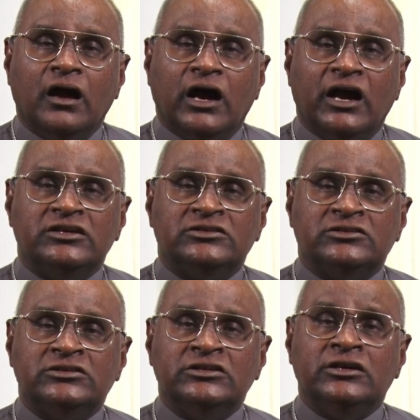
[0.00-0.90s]
I
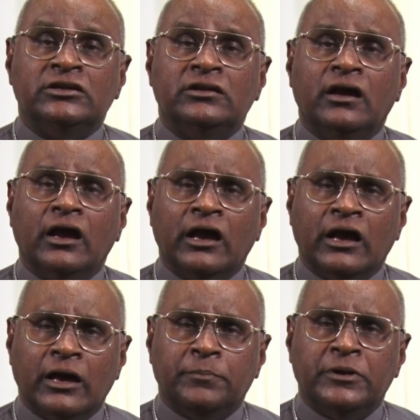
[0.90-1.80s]
see it
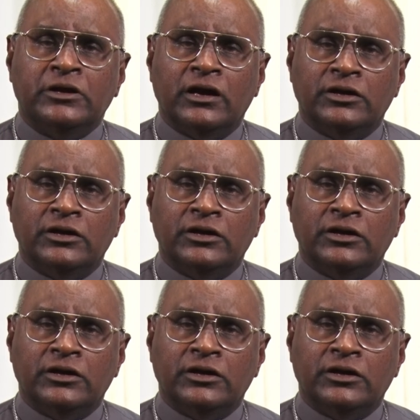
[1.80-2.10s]
happening